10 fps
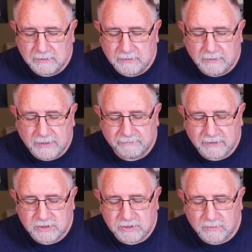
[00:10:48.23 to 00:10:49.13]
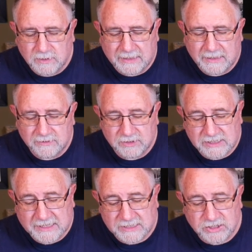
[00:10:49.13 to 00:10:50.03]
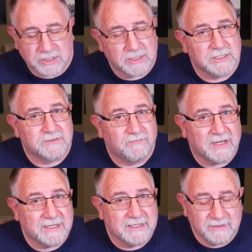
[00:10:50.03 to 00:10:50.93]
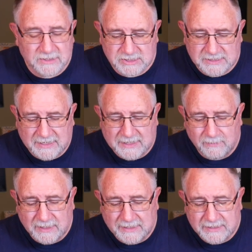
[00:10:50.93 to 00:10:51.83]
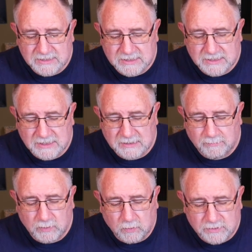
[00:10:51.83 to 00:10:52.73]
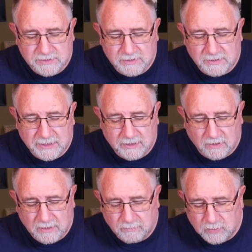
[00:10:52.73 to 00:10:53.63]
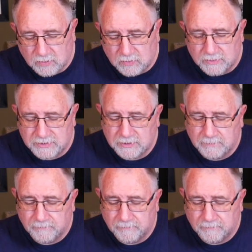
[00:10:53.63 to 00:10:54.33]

not having any issues with that. The texture is fairly the same as the Boursin that I bought.